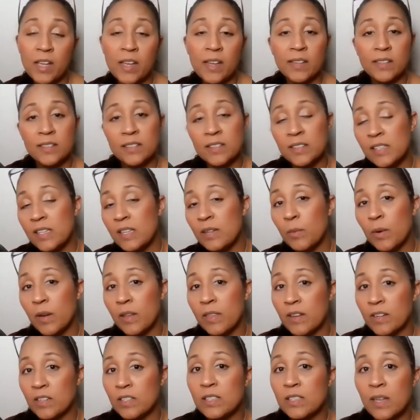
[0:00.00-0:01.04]
See where
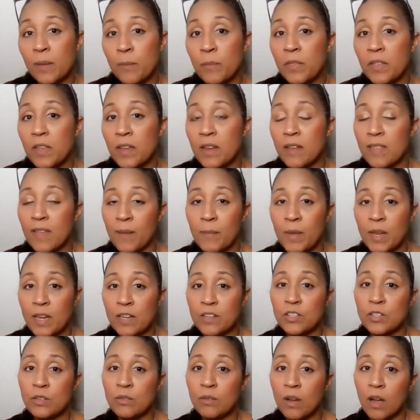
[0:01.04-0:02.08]
there's something that
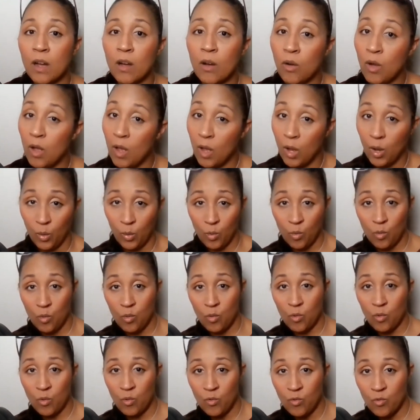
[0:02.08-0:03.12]
makes you go,
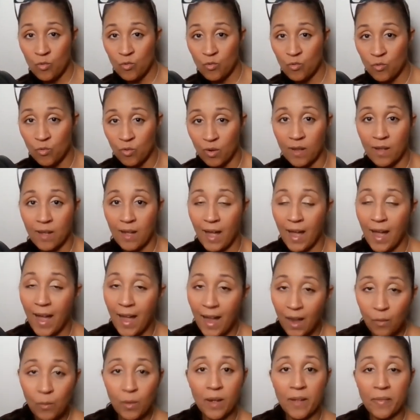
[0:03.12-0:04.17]
ooh,
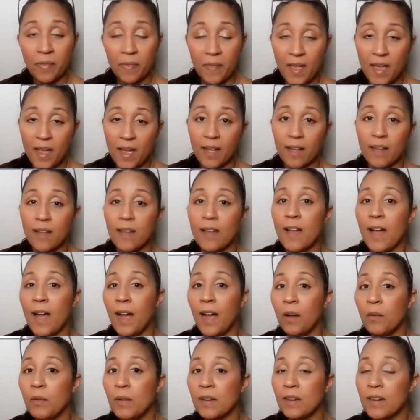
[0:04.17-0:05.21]
I want that.
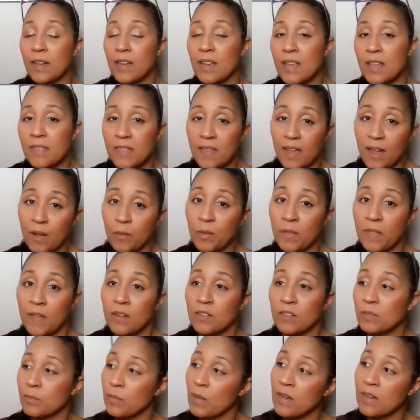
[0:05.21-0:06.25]
How can I get that
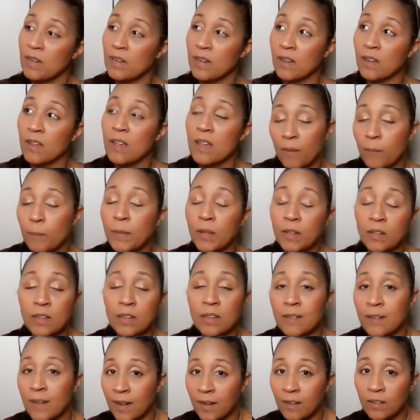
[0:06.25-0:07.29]
without spending $1
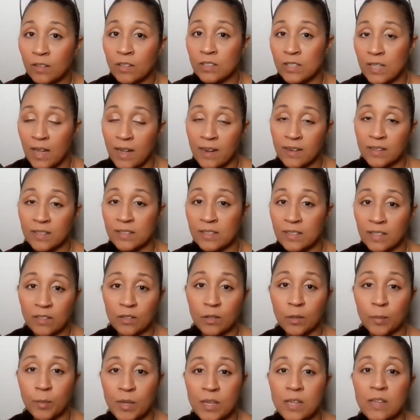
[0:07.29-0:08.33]
million on a
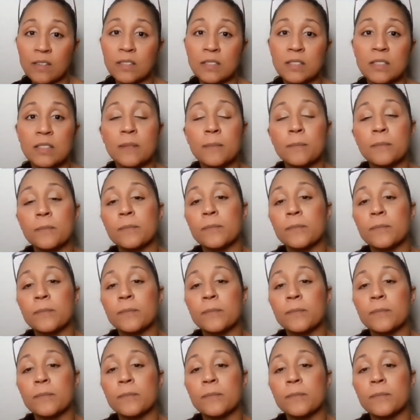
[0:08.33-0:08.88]
single piece?